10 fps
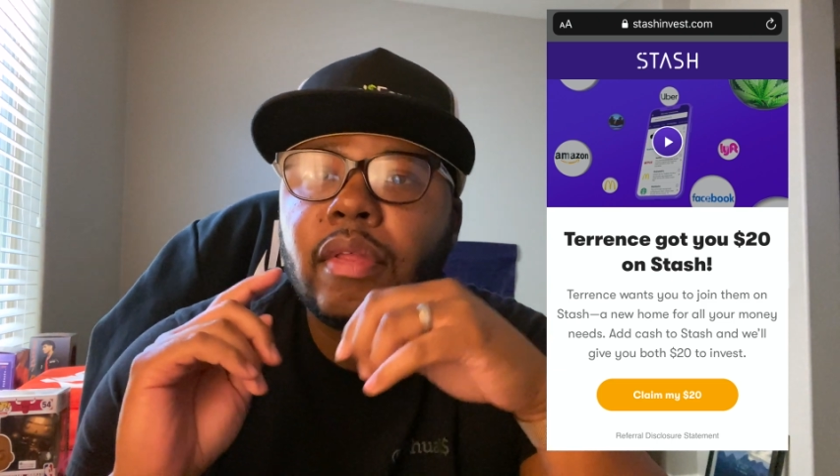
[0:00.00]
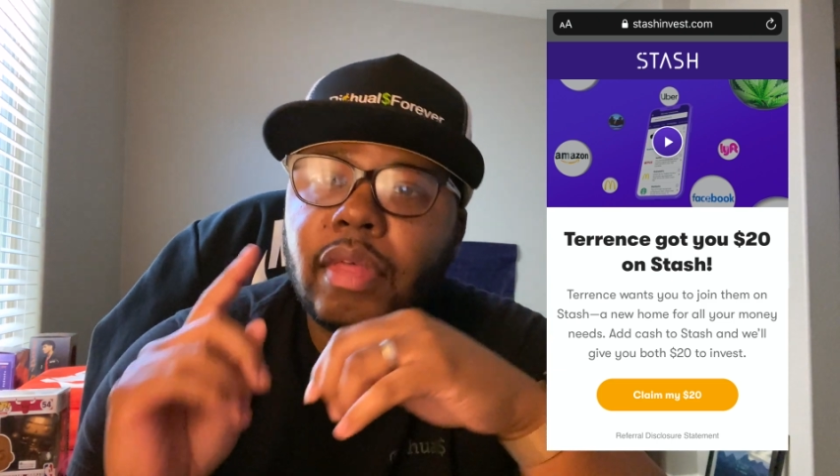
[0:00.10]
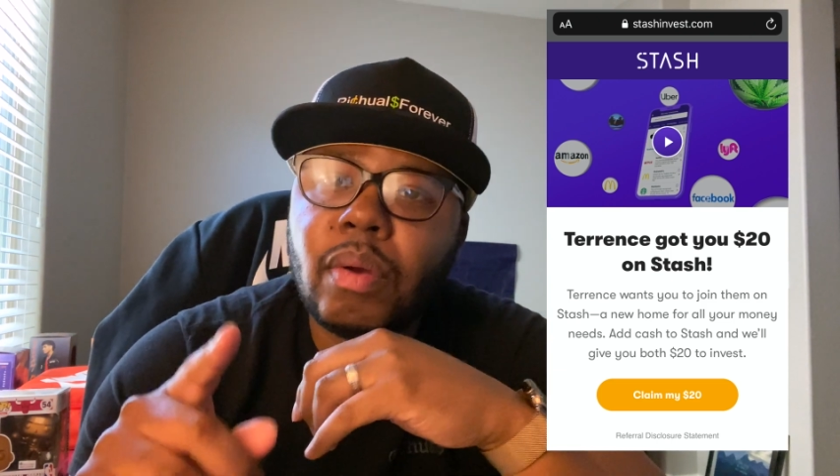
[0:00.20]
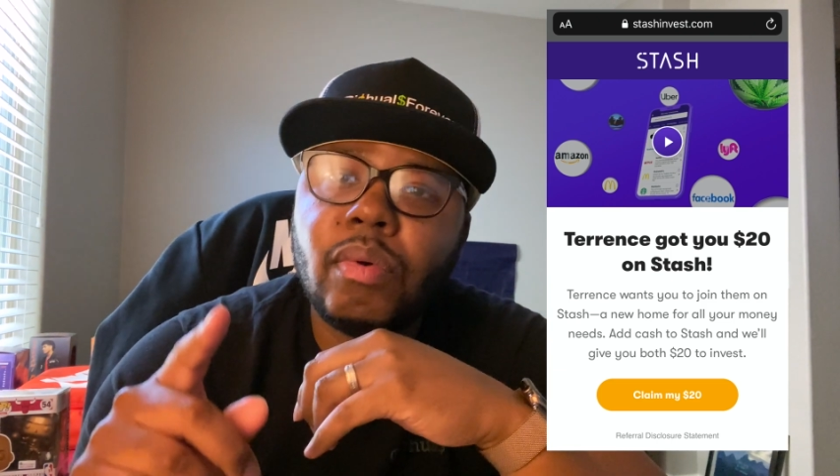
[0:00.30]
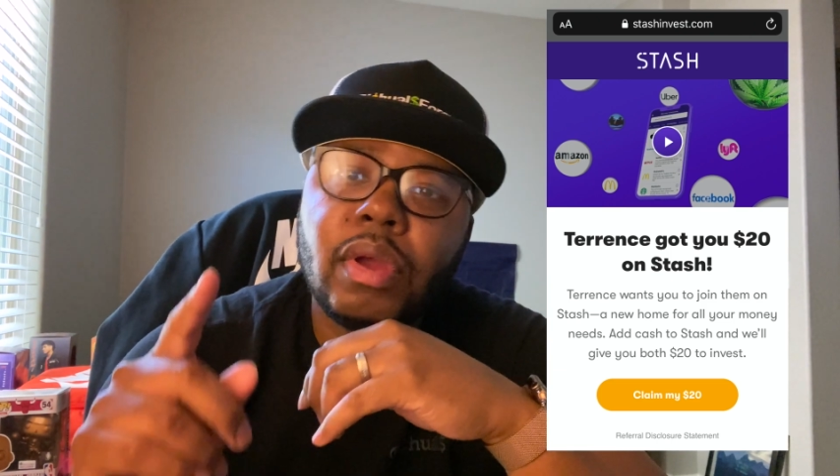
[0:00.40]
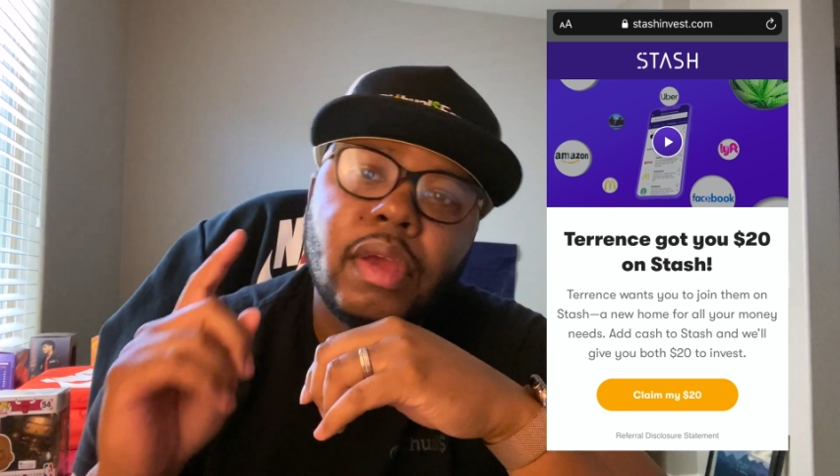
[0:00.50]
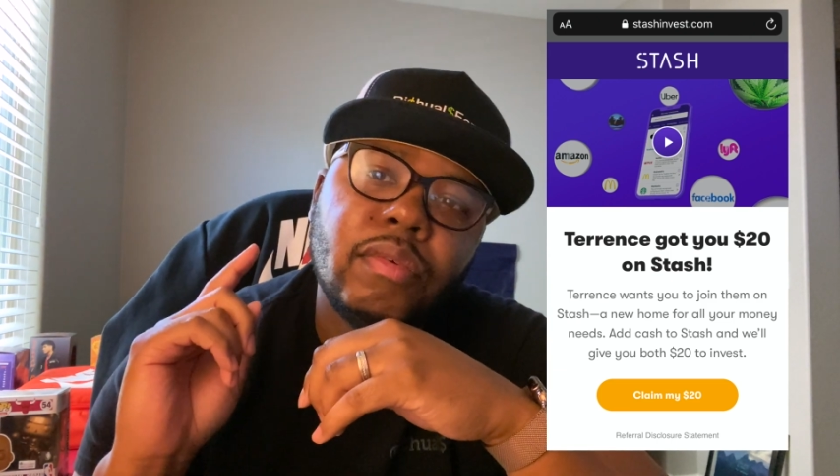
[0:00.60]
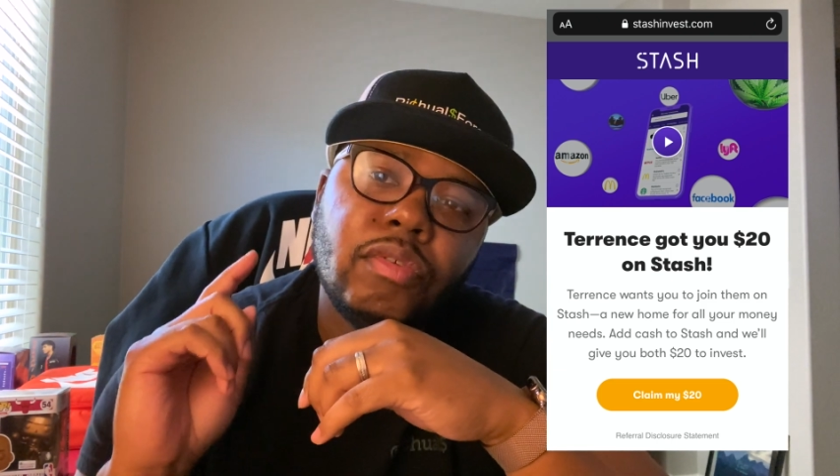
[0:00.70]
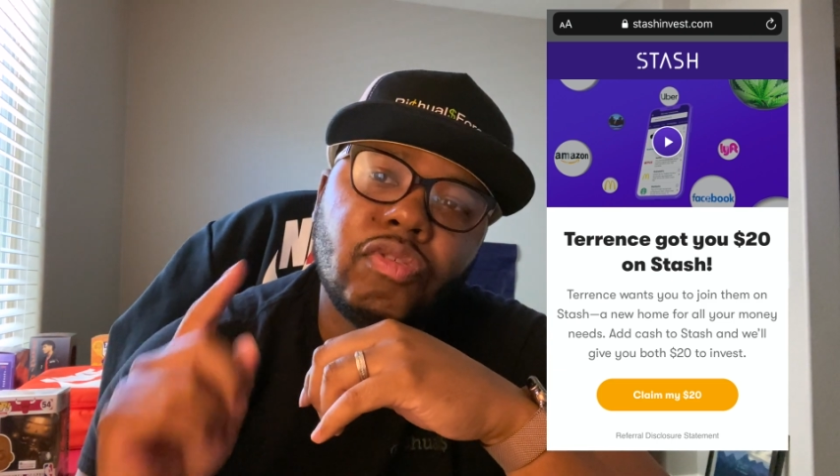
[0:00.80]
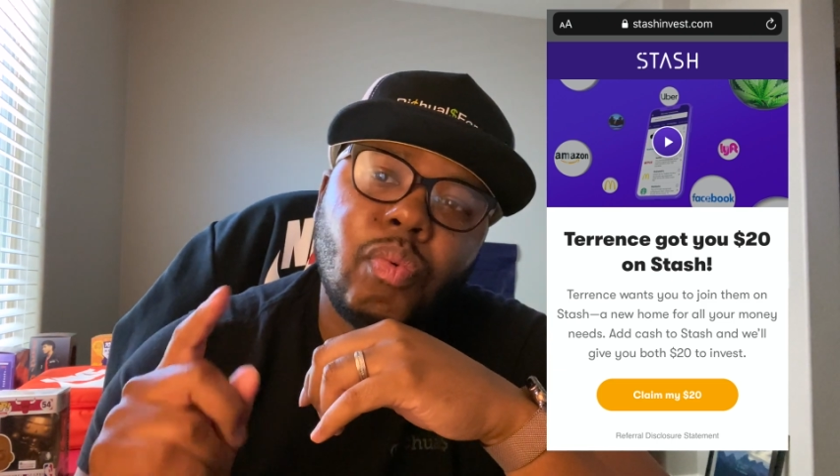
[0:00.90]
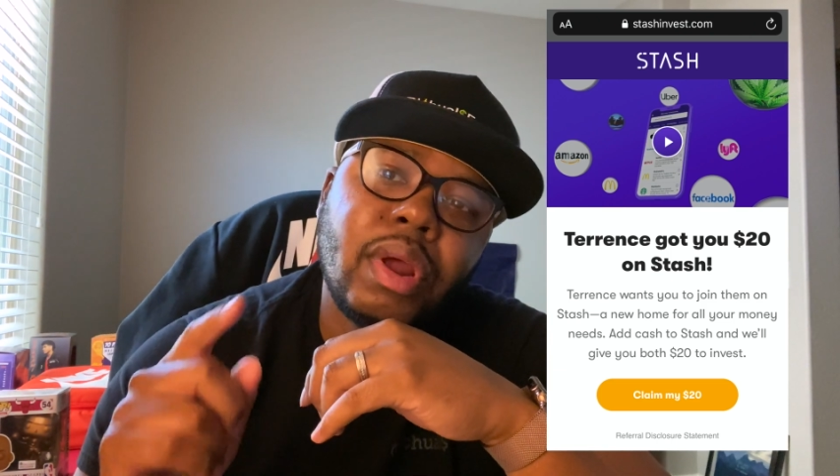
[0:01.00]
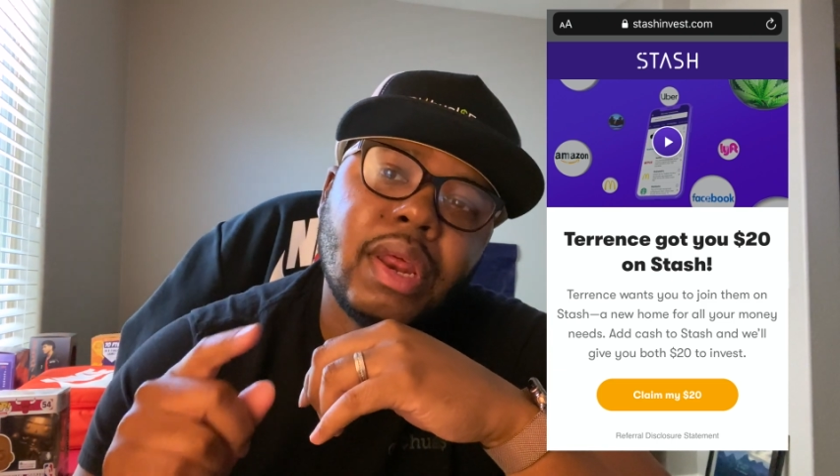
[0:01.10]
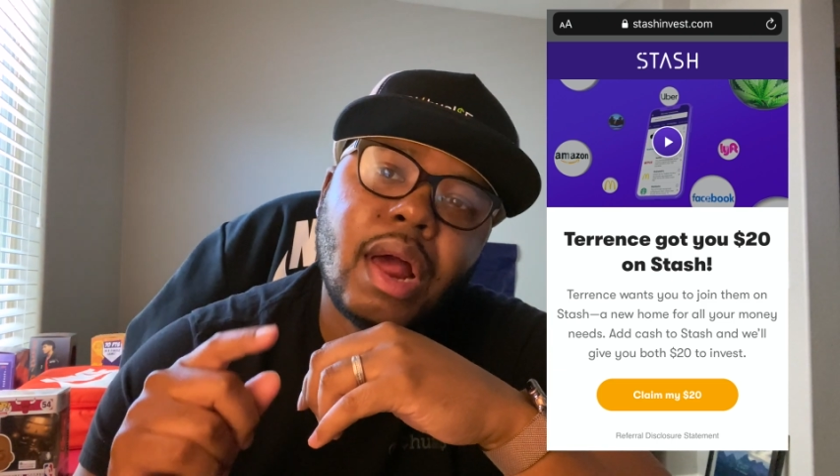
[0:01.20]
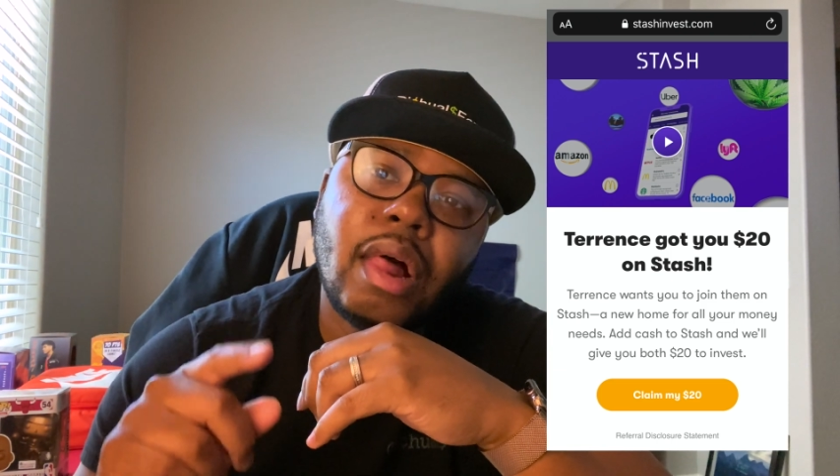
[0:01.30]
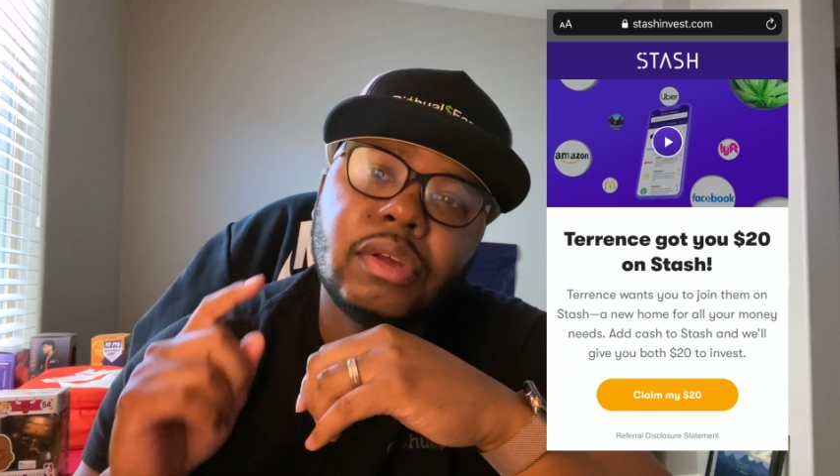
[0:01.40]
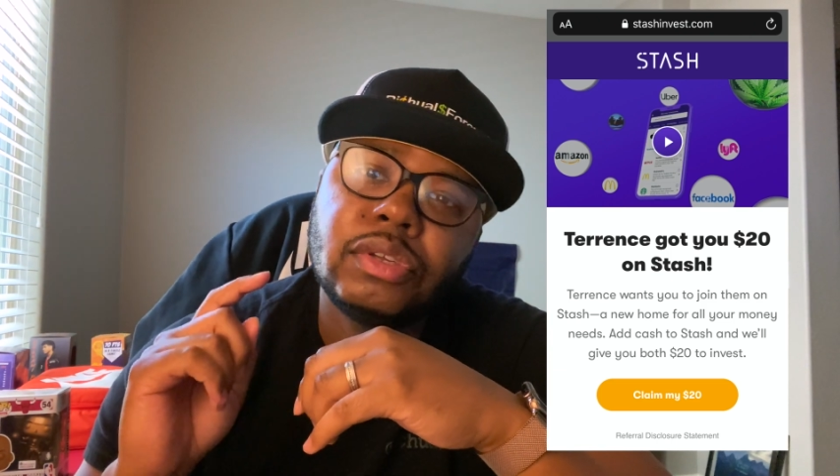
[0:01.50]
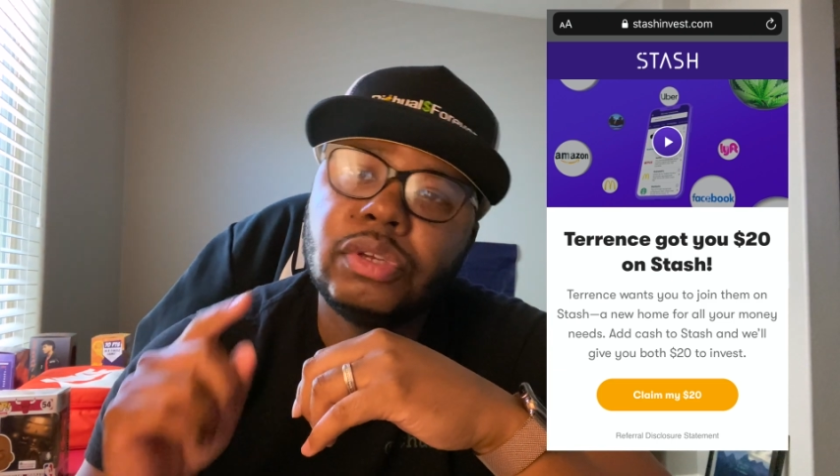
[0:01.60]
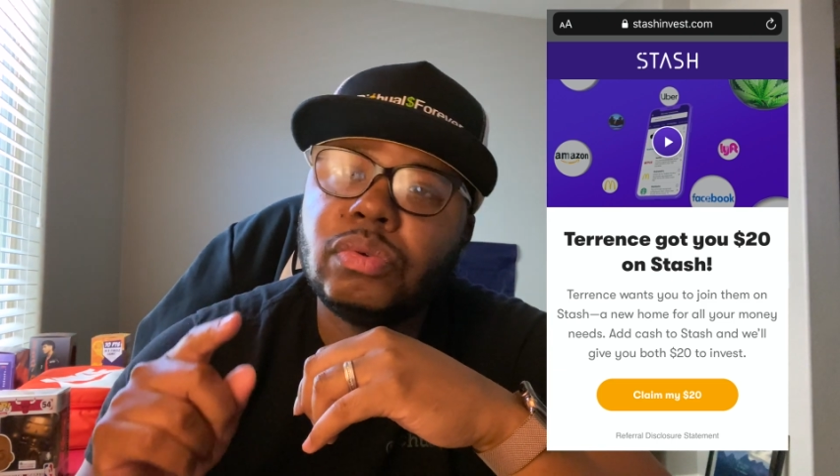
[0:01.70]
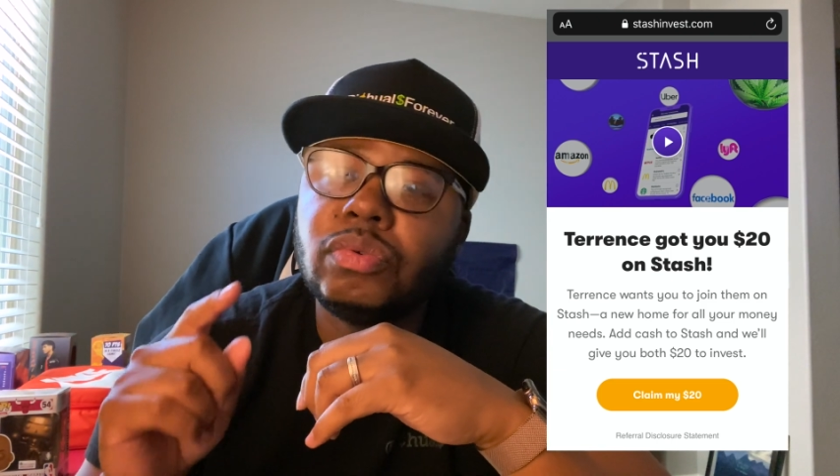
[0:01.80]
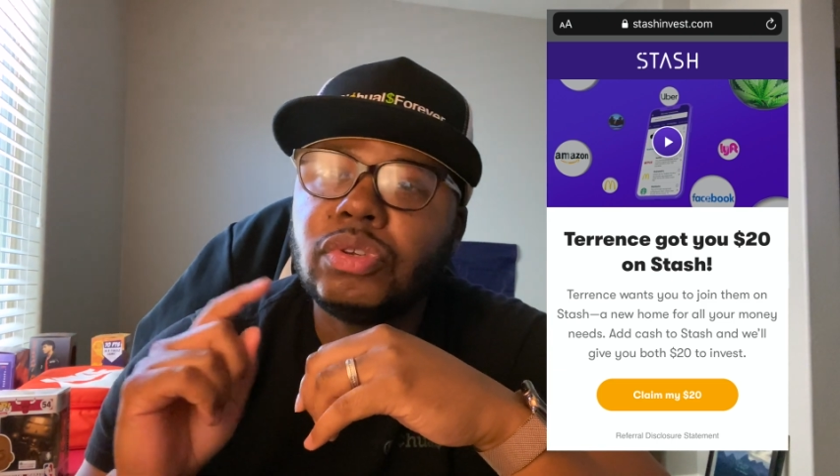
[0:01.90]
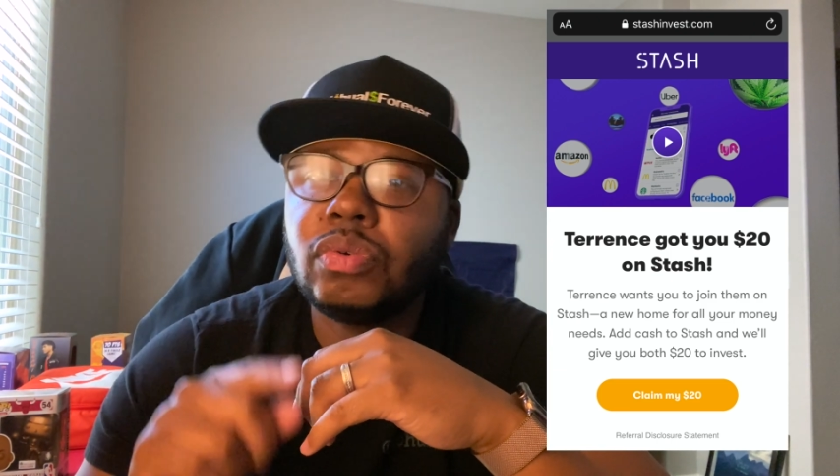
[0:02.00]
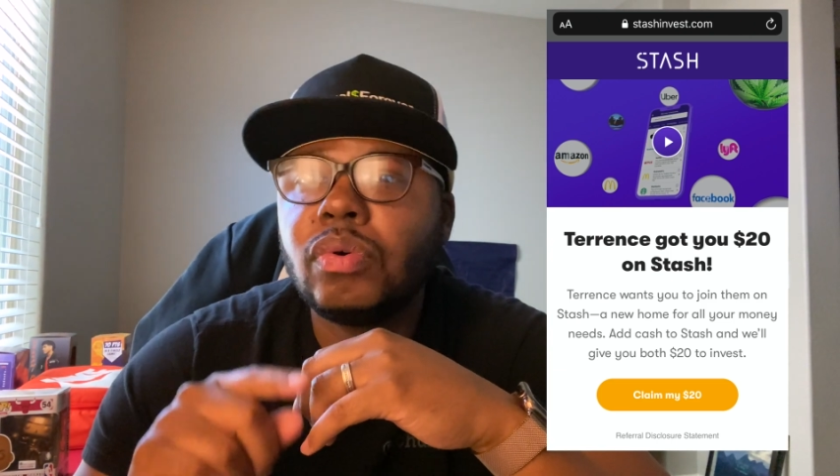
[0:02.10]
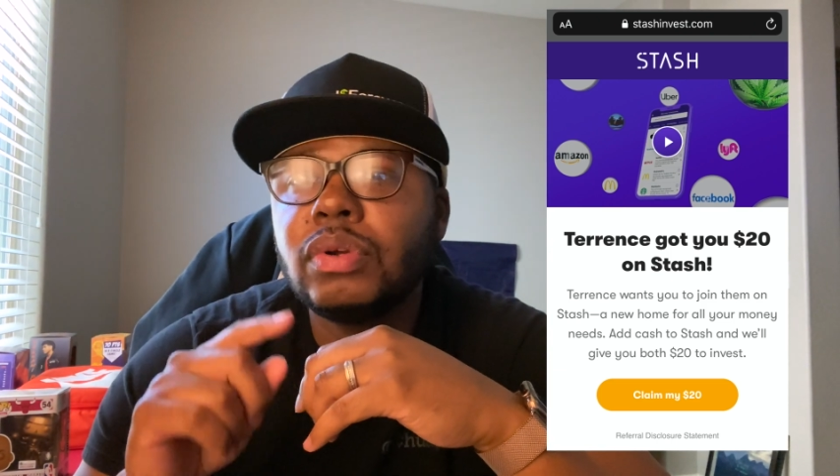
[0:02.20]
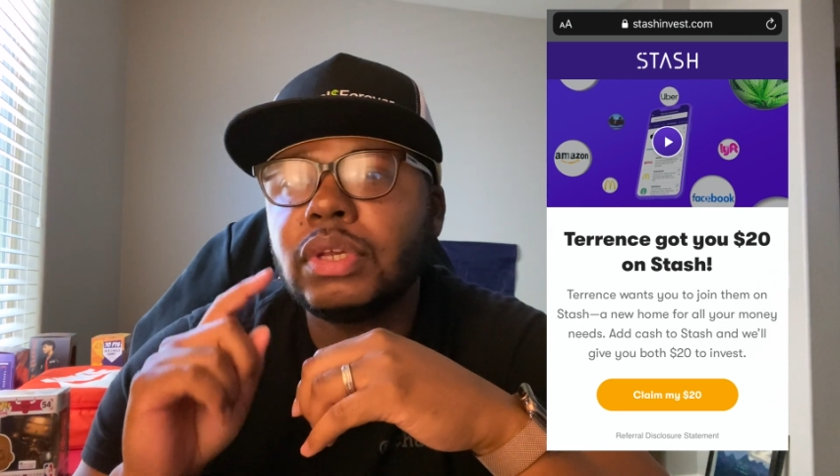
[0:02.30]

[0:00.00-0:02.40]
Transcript: they will give you $20 to use towards